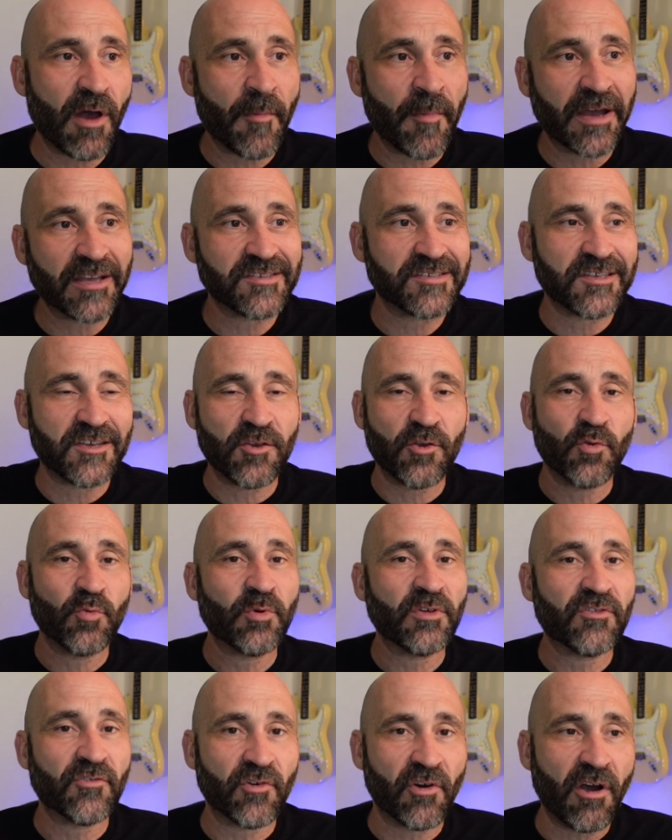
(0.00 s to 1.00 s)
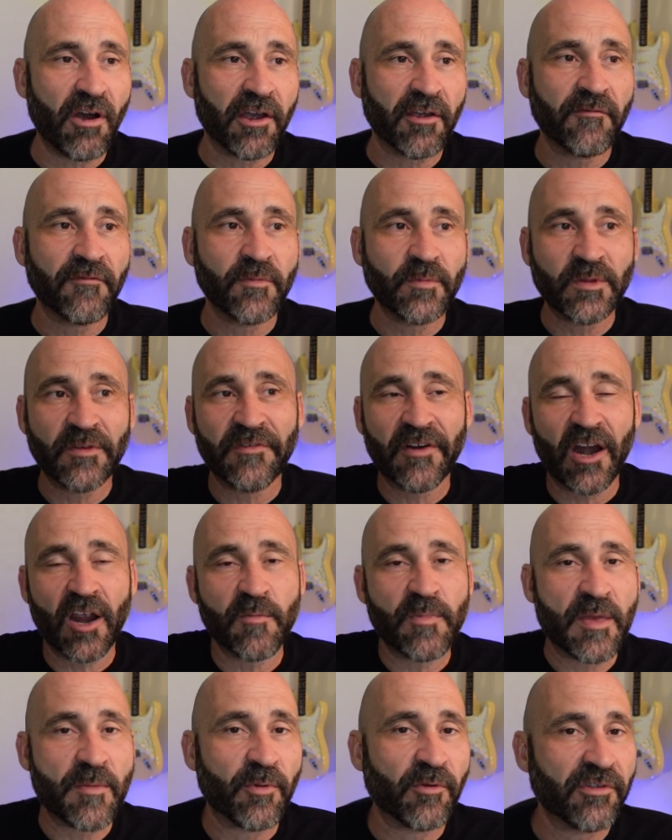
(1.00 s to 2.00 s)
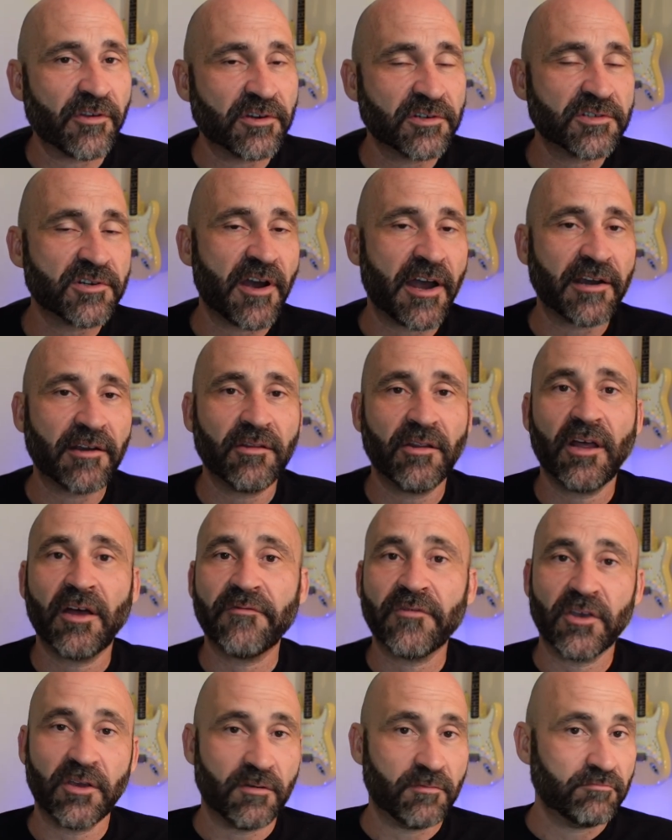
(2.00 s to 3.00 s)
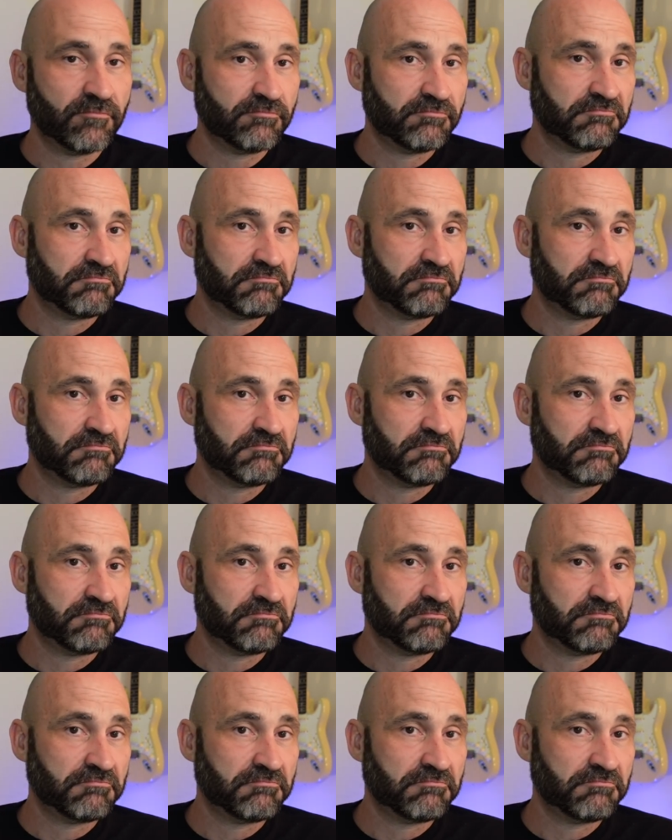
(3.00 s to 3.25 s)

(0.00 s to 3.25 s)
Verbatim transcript: I might see you withdrawing from the very people that are trying to love you.